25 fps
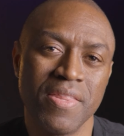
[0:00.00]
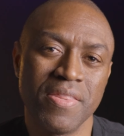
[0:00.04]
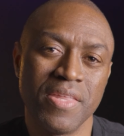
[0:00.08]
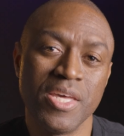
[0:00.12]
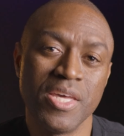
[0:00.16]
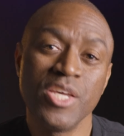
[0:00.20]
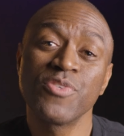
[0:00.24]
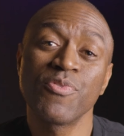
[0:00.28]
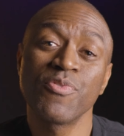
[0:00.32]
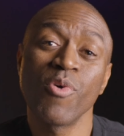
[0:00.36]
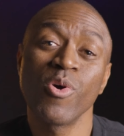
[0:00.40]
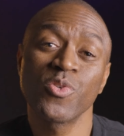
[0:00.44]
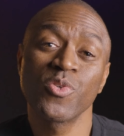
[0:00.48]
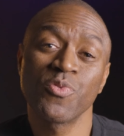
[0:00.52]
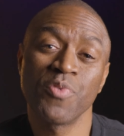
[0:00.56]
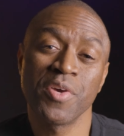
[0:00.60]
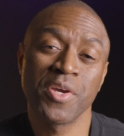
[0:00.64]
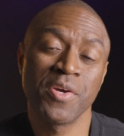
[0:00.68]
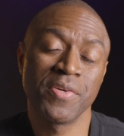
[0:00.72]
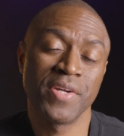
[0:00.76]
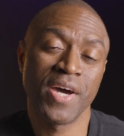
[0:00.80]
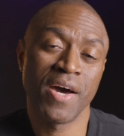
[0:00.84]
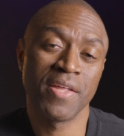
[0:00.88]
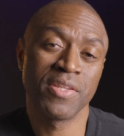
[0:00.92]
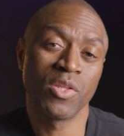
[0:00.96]
These folks
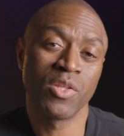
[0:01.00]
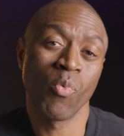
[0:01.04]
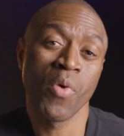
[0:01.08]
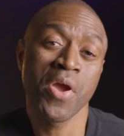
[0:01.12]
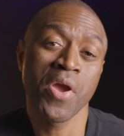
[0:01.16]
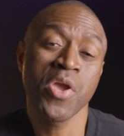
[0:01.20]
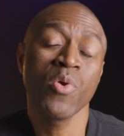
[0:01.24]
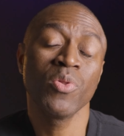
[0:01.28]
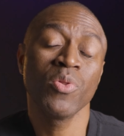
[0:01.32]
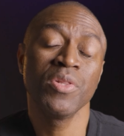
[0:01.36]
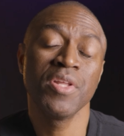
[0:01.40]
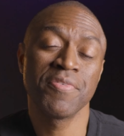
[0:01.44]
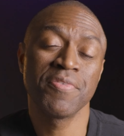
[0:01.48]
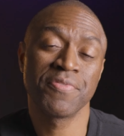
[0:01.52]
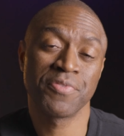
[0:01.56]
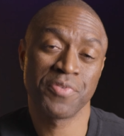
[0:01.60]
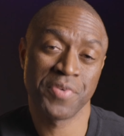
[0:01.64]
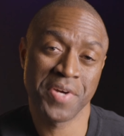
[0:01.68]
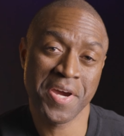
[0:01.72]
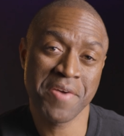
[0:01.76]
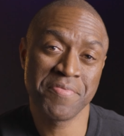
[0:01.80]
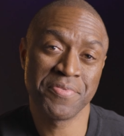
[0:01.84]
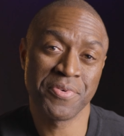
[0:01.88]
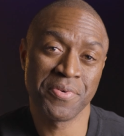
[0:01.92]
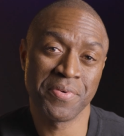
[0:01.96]
figured out the way you live
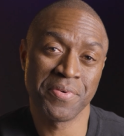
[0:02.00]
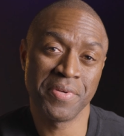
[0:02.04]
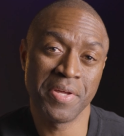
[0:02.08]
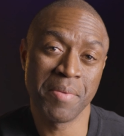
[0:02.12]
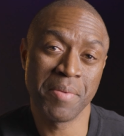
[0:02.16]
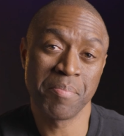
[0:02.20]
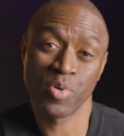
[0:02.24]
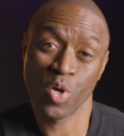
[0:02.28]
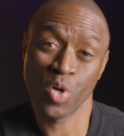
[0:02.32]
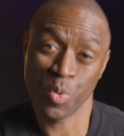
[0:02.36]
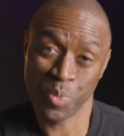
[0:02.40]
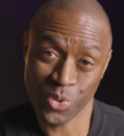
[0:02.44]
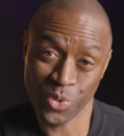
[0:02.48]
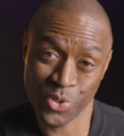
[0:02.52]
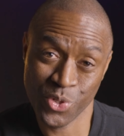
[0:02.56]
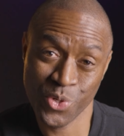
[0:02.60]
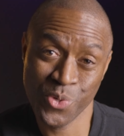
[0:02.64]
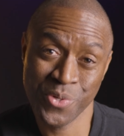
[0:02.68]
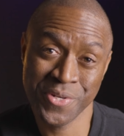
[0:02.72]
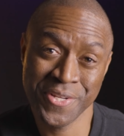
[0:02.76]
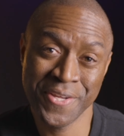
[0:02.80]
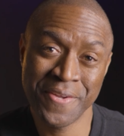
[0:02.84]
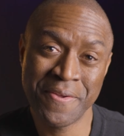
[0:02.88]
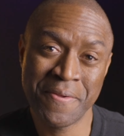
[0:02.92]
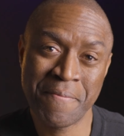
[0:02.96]
forever in
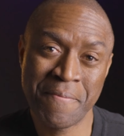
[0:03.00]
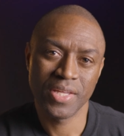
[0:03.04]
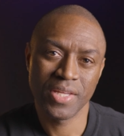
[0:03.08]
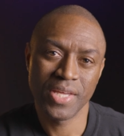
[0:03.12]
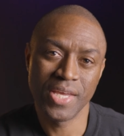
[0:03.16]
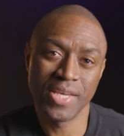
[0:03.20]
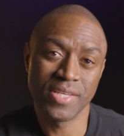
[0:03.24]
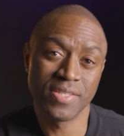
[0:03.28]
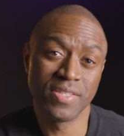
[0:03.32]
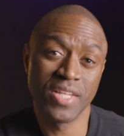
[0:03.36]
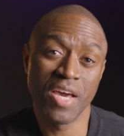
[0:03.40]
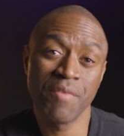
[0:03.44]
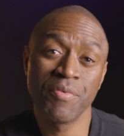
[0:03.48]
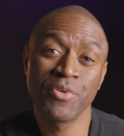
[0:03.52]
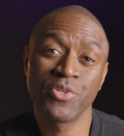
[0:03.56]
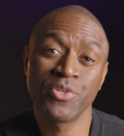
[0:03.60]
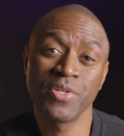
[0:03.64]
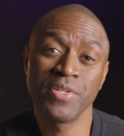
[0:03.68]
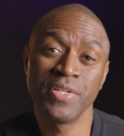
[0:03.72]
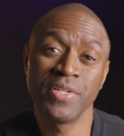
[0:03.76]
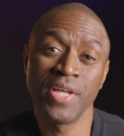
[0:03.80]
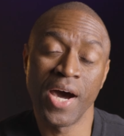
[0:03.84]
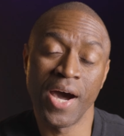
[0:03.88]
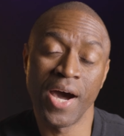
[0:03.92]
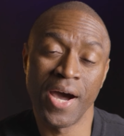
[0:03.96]
perpetuity is never
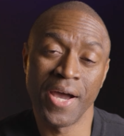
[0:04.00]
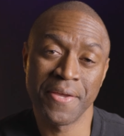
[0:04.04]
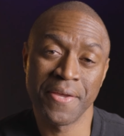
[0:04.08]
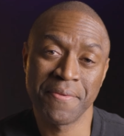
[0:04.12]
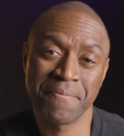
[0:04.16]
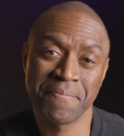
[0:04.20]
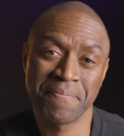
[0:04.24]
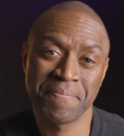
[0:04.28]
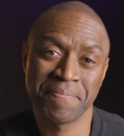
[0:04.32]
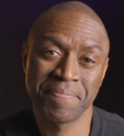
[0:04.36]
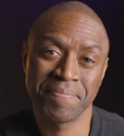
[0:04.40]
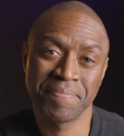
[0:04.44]
to die.